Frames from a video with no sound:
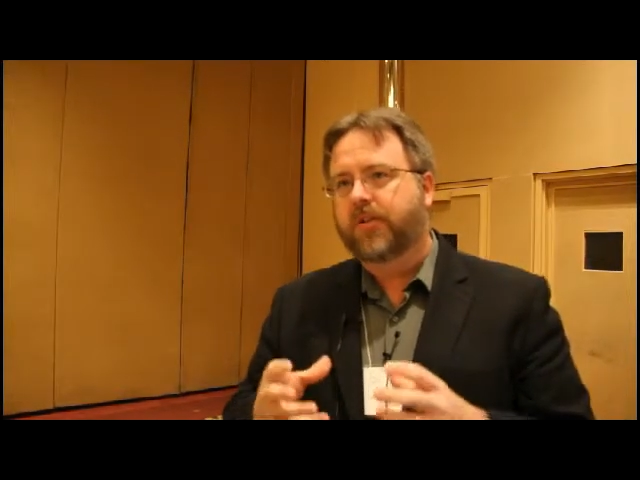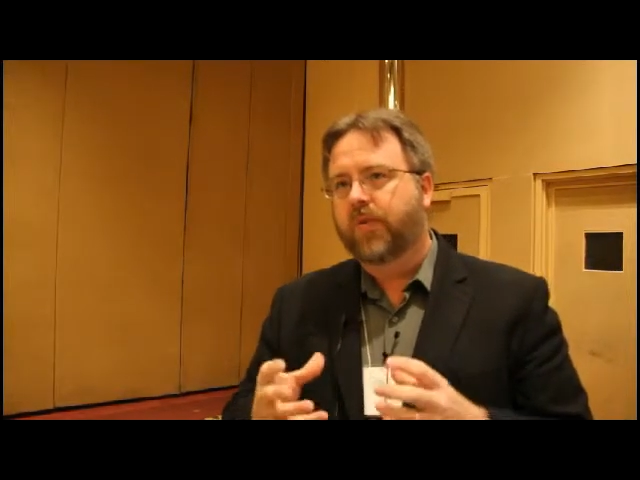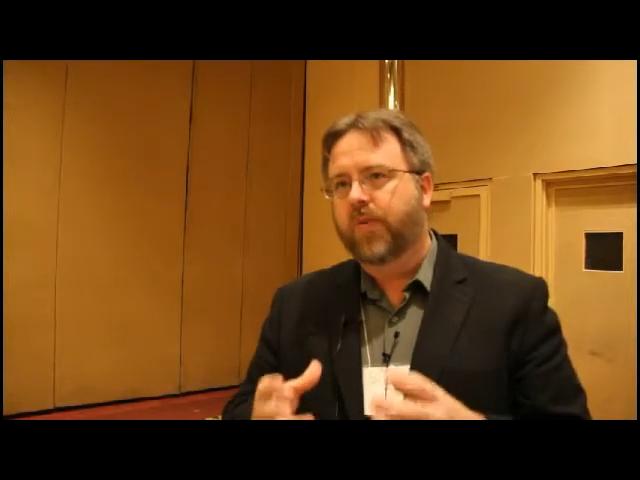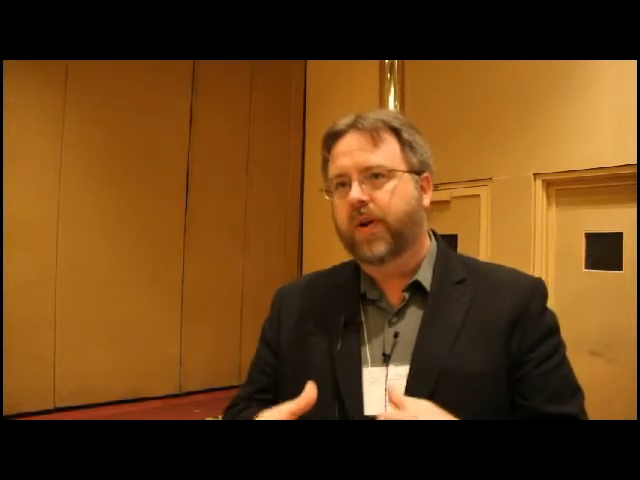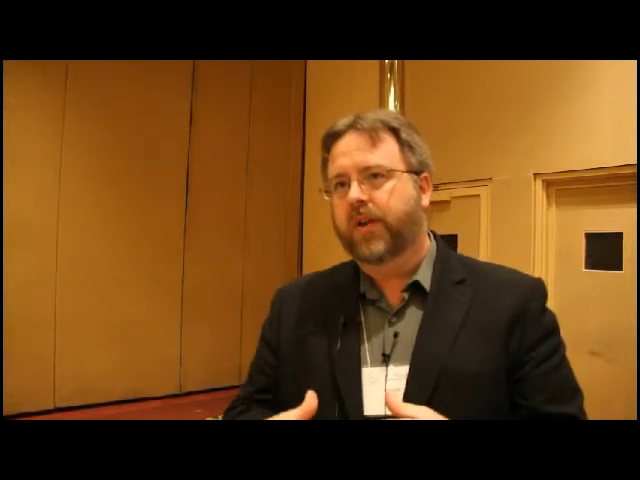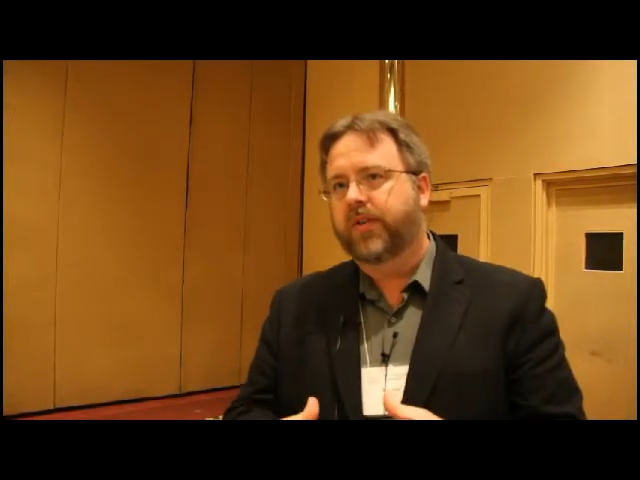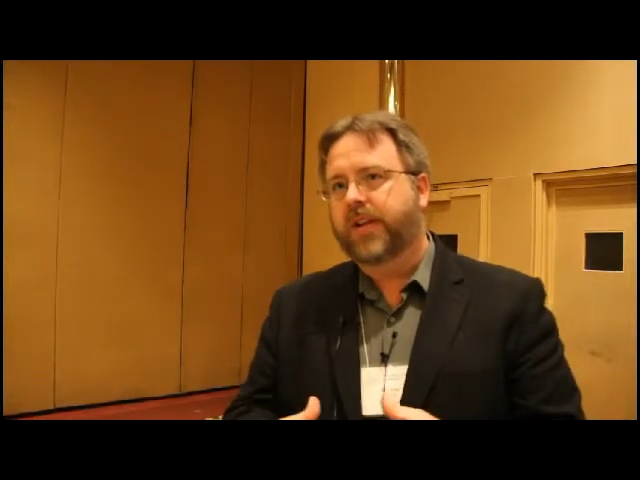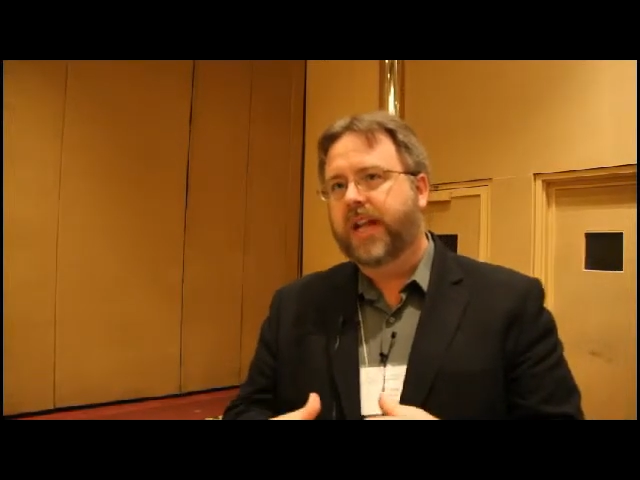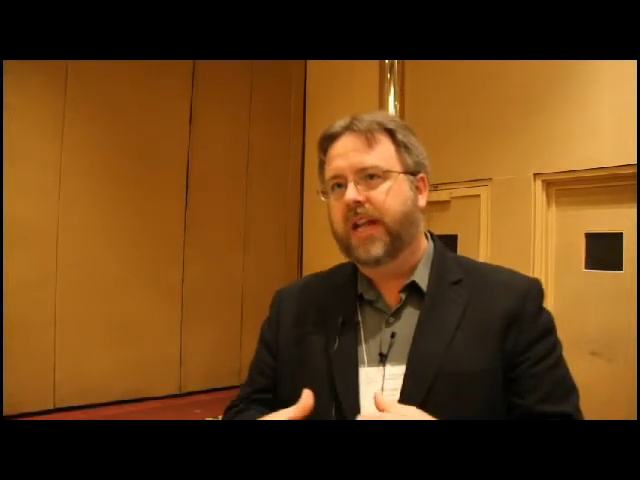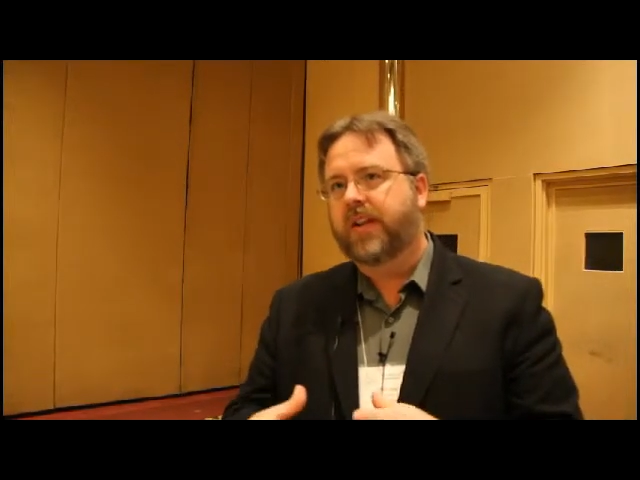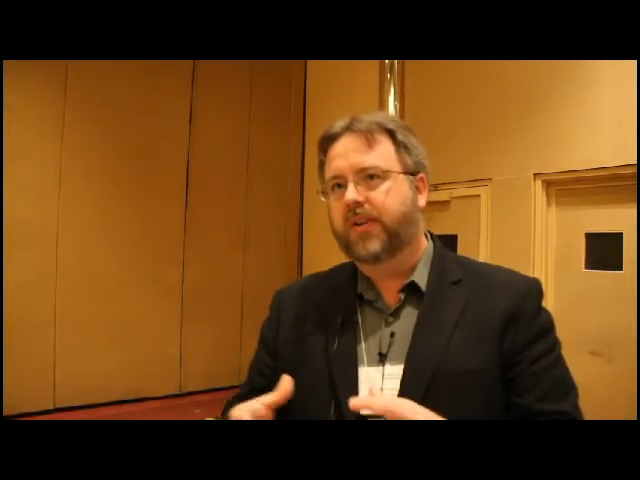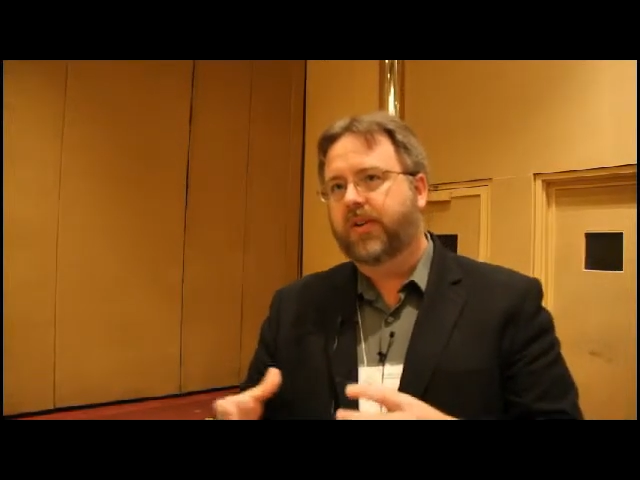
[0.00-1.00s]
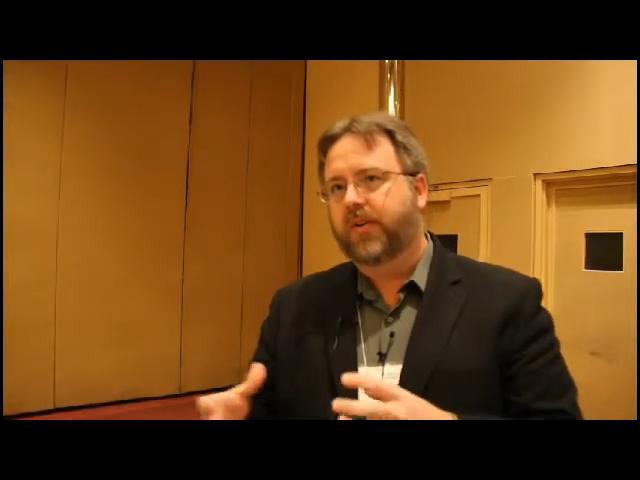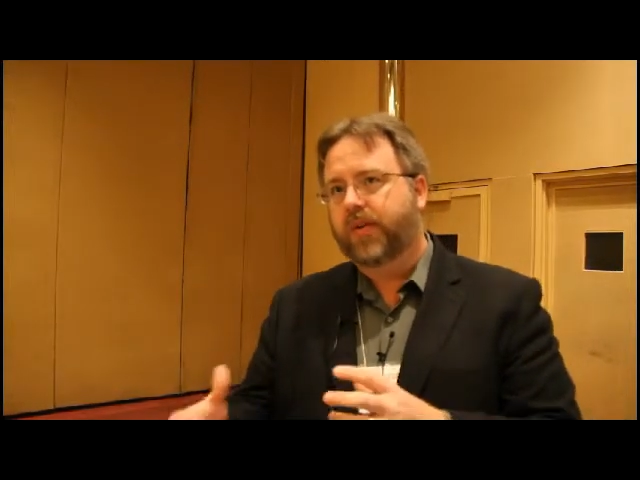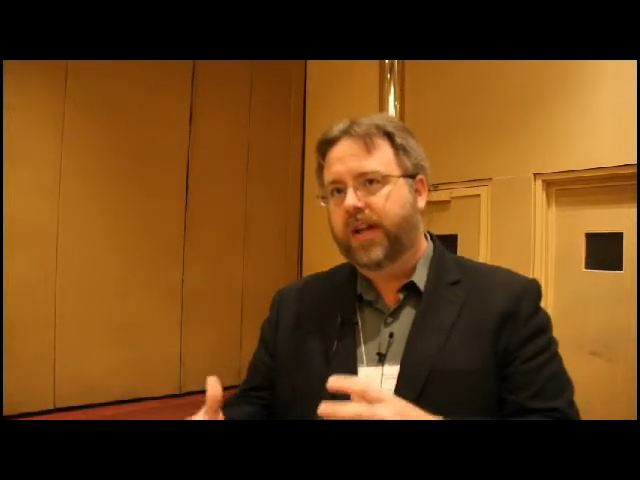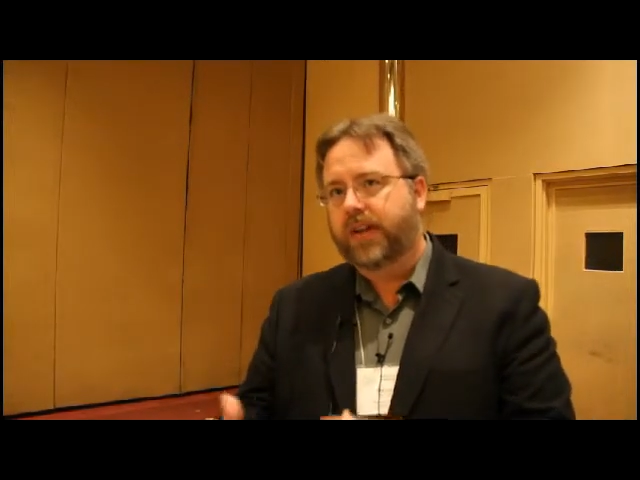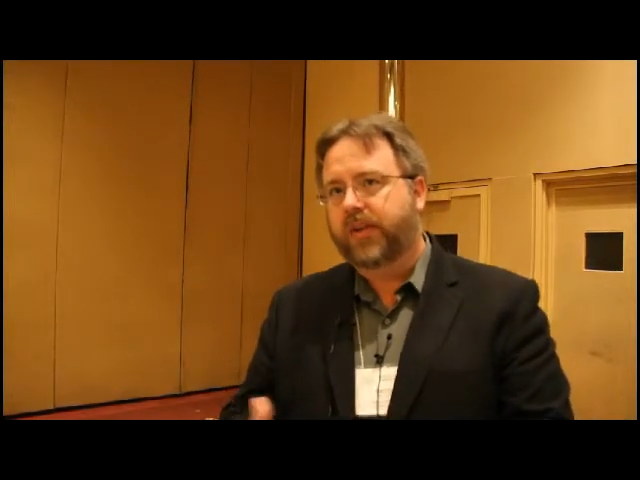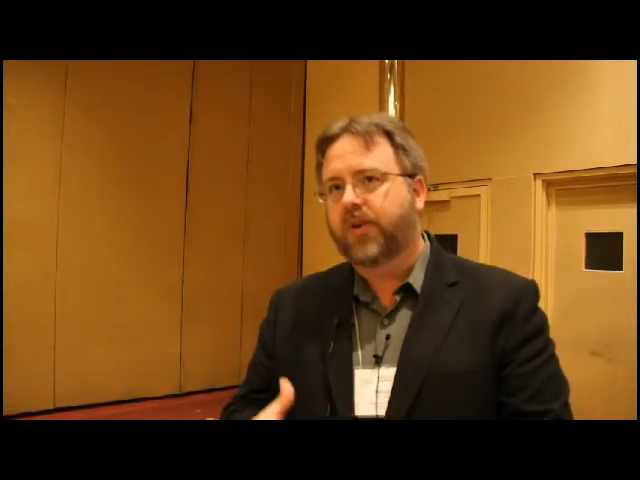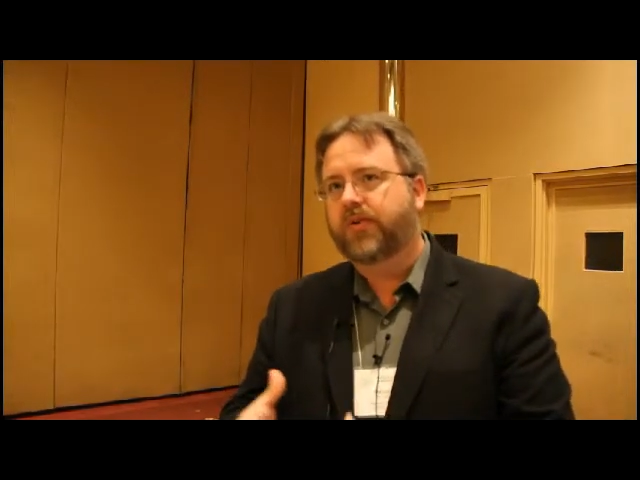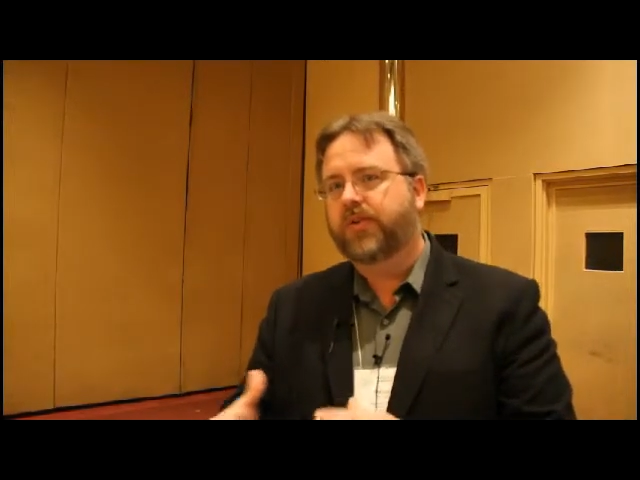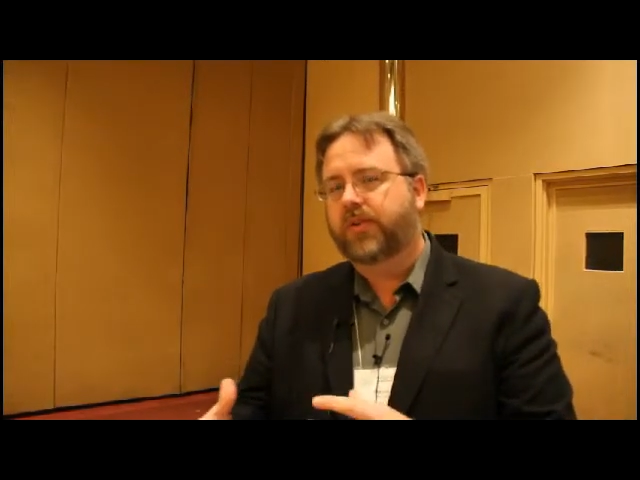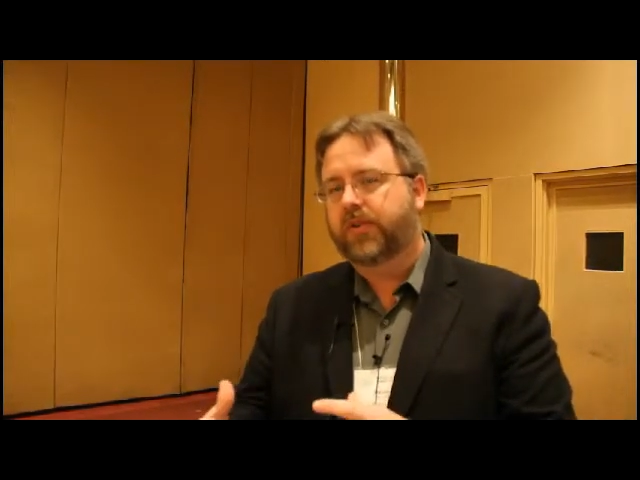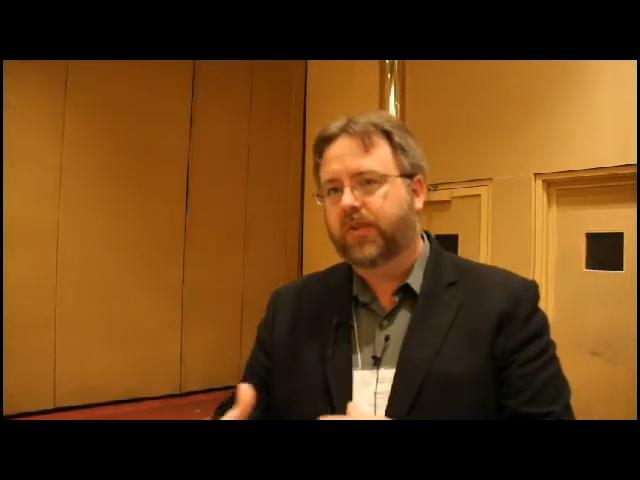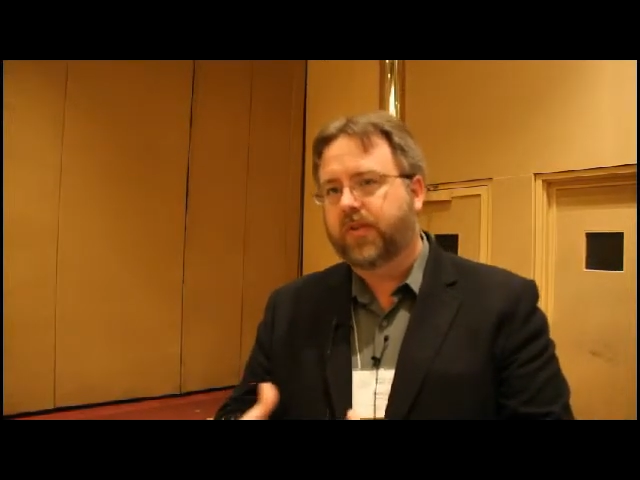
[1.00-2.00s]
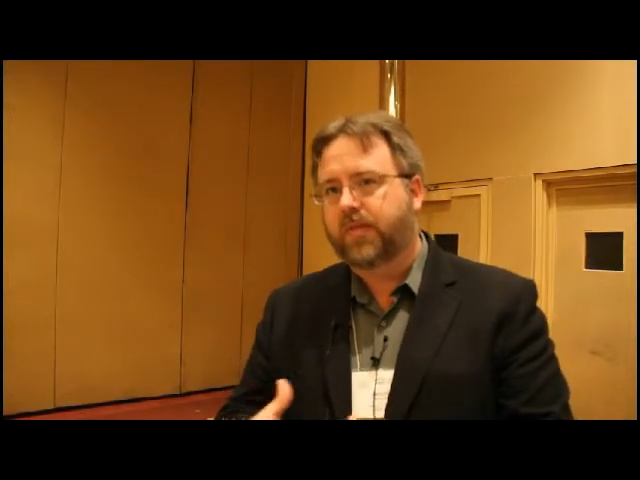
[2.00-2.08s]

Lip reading: real need to get those